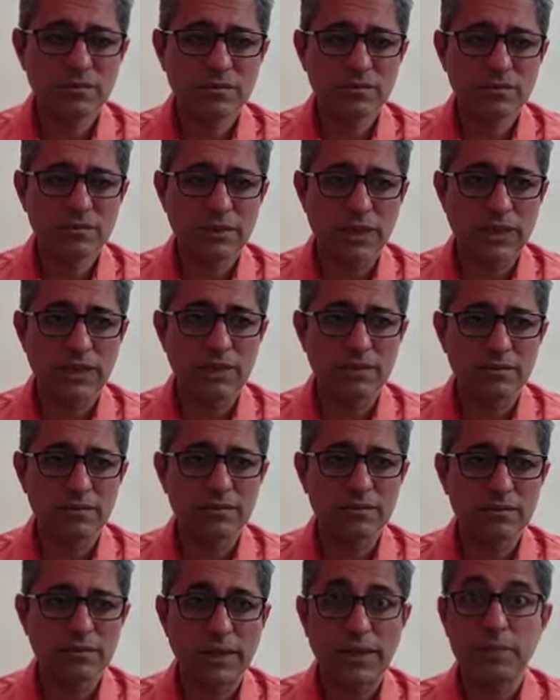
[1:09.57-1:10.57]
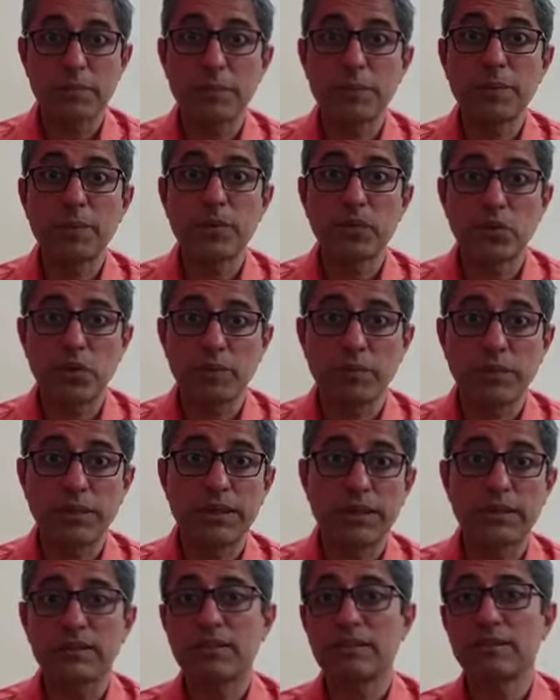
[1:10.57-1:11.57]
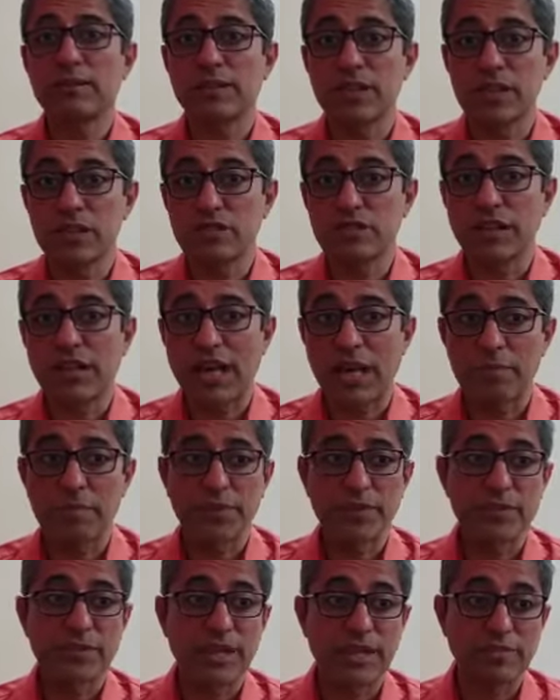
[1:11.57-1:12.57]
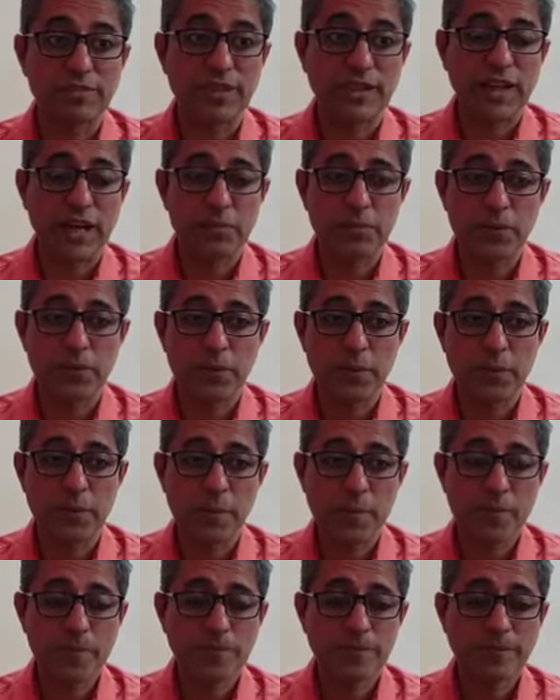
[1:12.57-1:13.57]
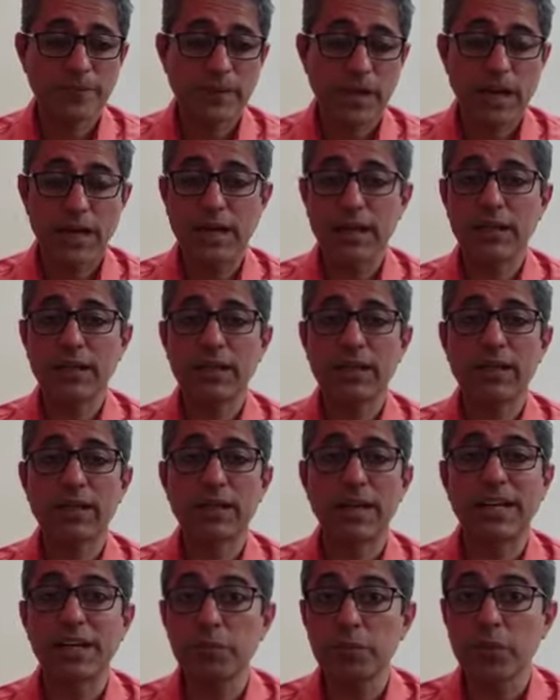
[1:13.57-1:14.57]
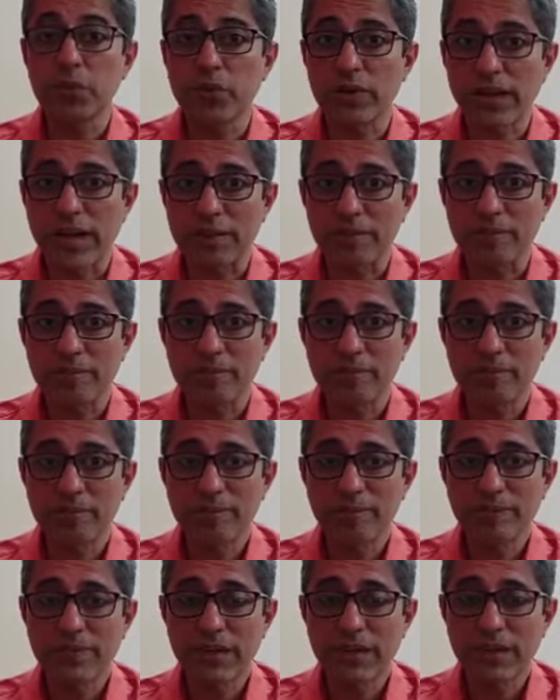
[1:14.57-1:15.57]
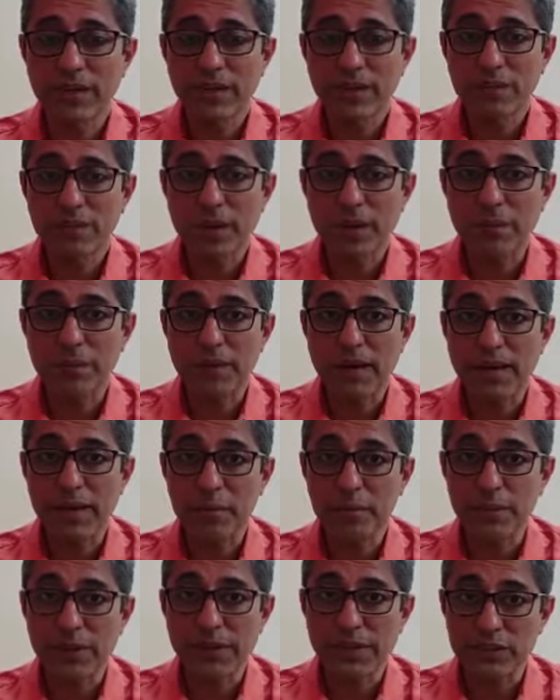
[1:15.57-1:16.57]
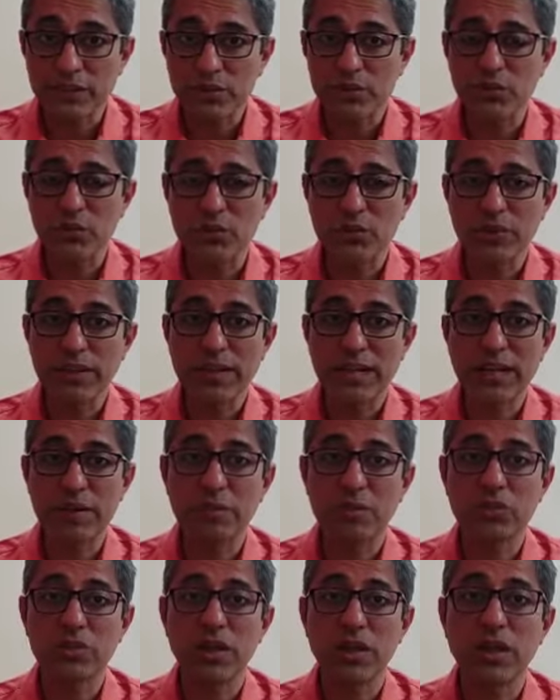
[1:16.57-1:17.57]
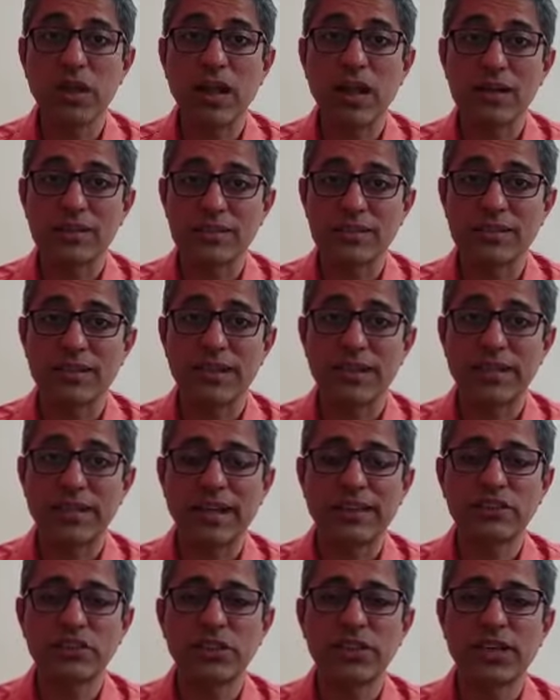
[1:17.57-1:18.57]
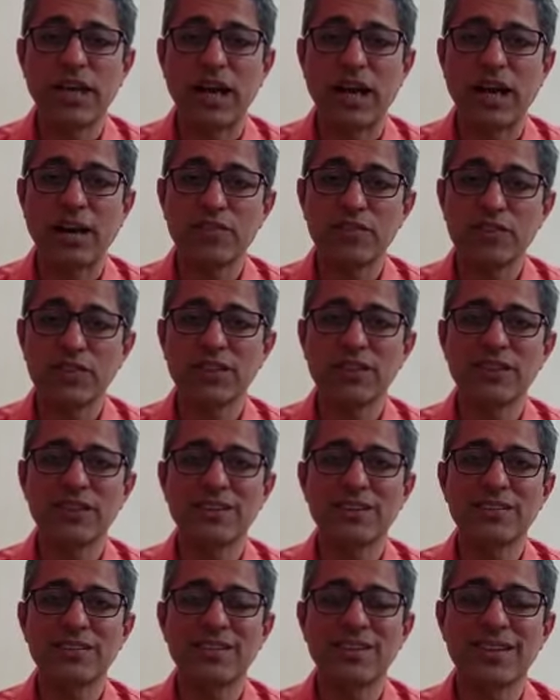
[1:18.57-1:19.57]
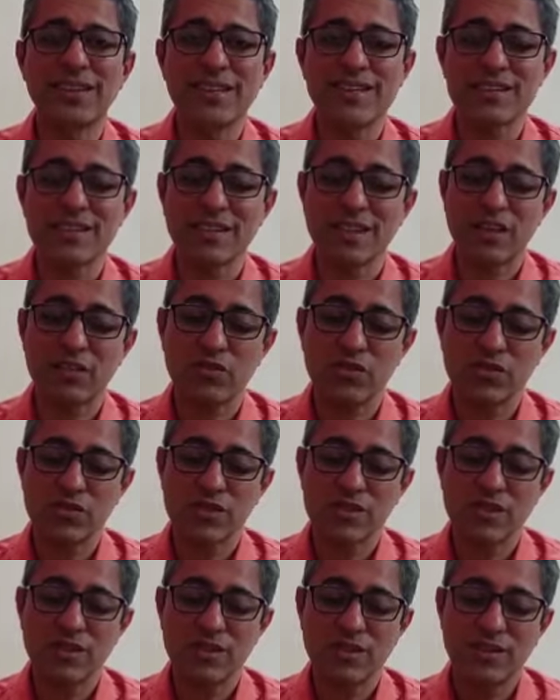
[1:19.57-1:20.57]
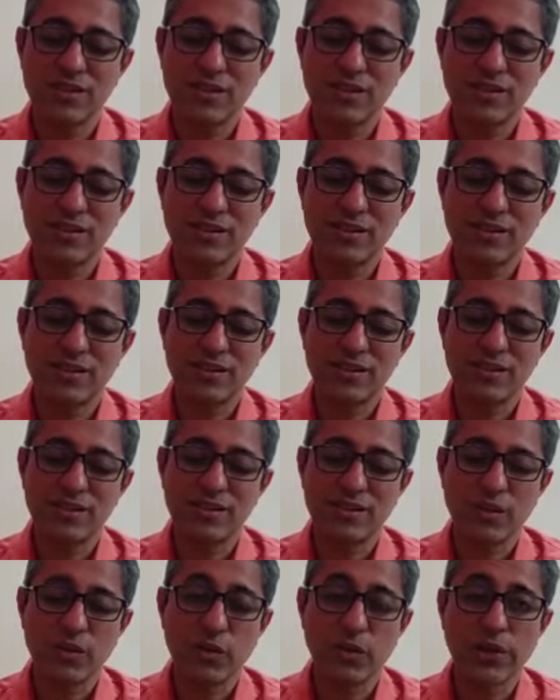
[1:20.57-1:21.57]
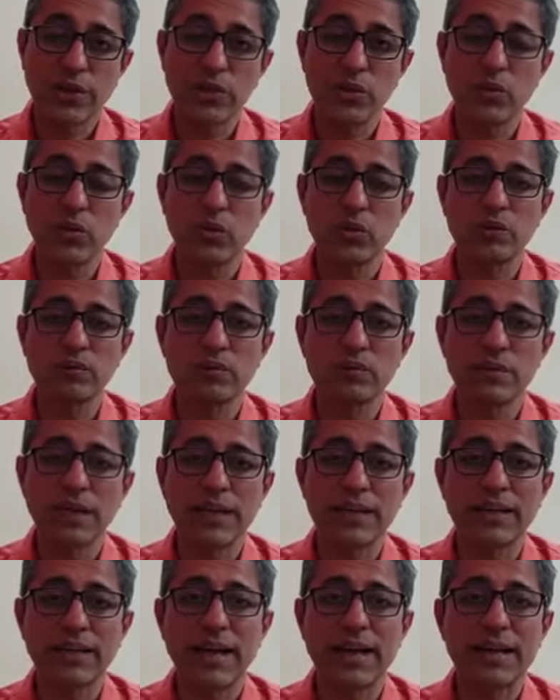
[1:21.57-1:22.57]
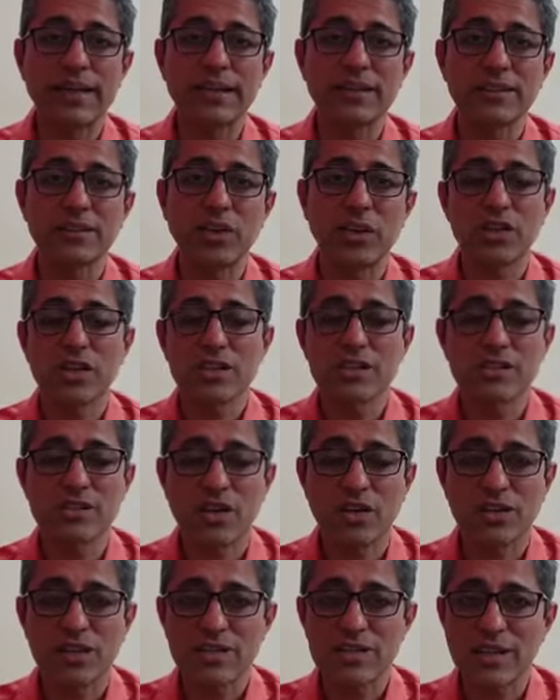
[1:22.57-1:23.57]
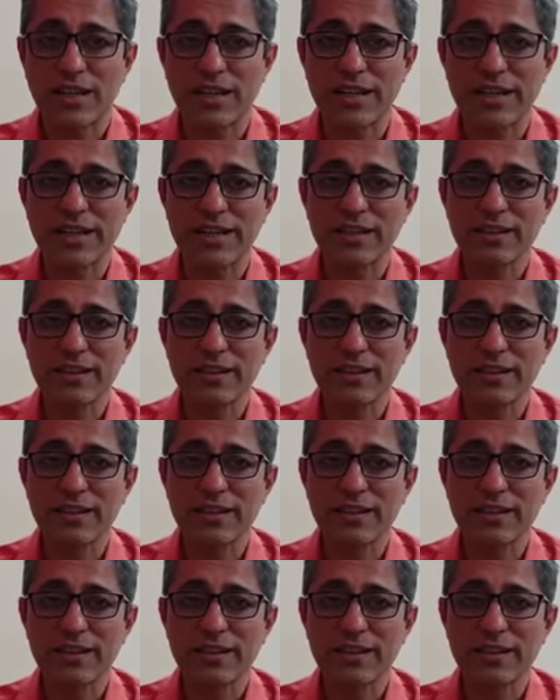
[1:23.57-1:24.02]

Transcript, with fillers: well, many people told me this will happen, that will happen. I had a great program but my breakthrough came on the last day. Actually, after the DSN, I was uh, going home at night on, a, on the Sunday.